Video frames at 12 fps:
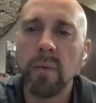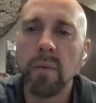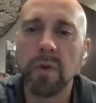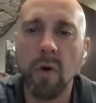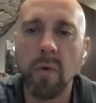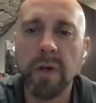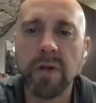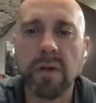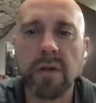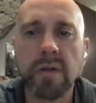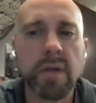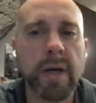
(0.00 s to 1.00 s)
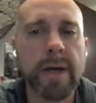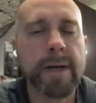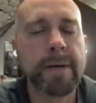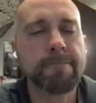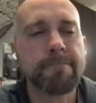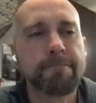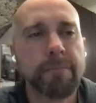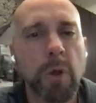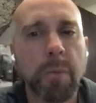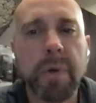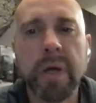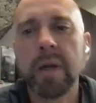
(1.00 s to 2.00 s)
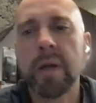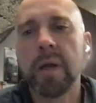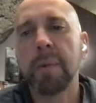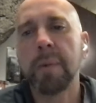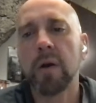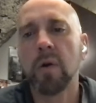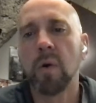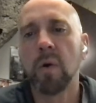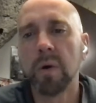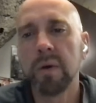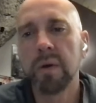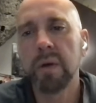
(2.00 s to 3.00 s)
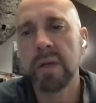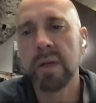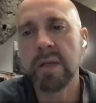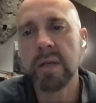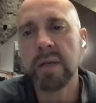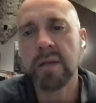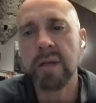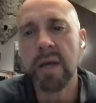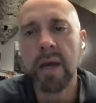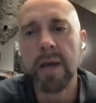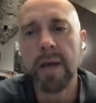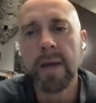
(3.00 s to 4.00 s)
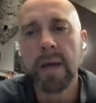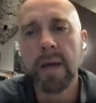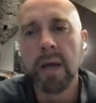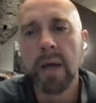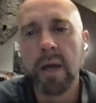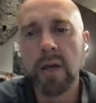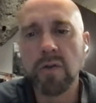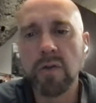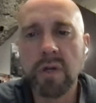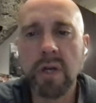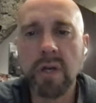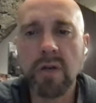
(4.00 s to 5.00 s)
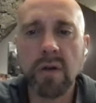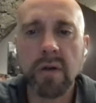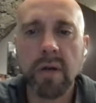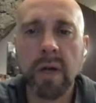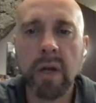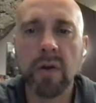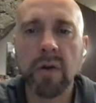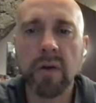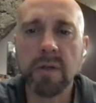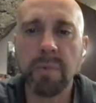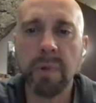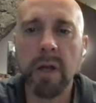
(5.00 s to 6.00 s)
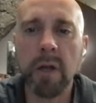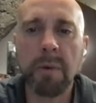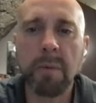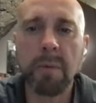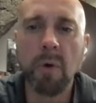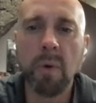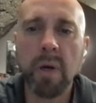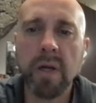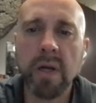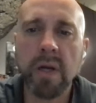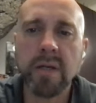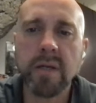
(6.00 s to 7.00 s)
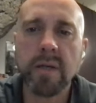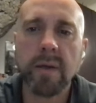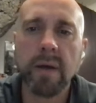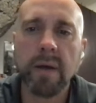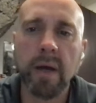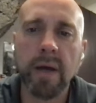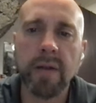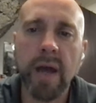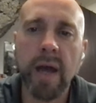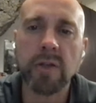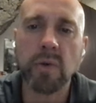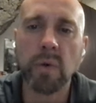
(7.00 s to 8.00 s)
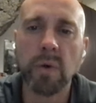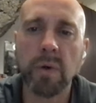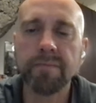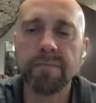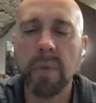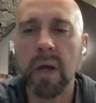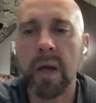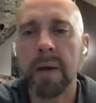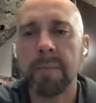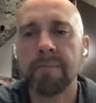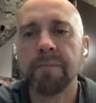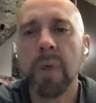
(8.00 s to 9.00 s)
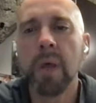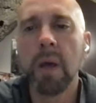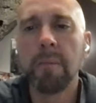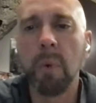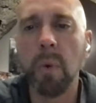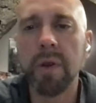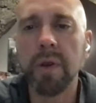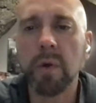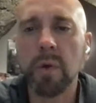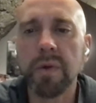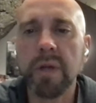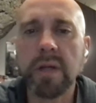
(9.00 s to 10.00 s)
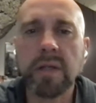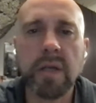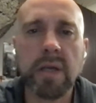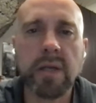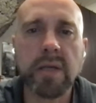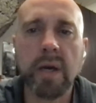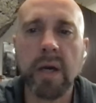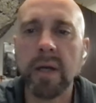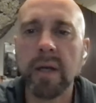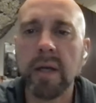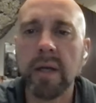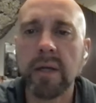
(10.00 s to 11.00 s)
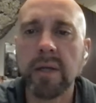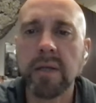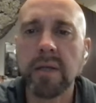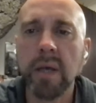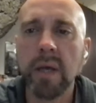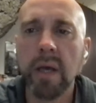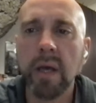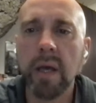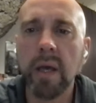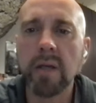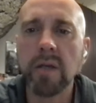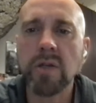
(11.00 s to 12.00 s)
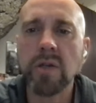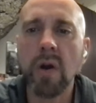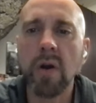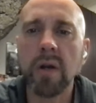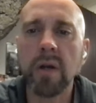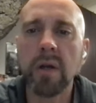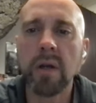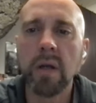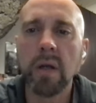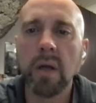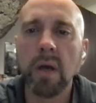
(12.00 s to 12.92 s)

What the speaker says: with Cole Richards. A little bit about Cole is he's a history teacher, and he'll explain a little bit more what he does at the high school. But one of the cool things he has done is he has started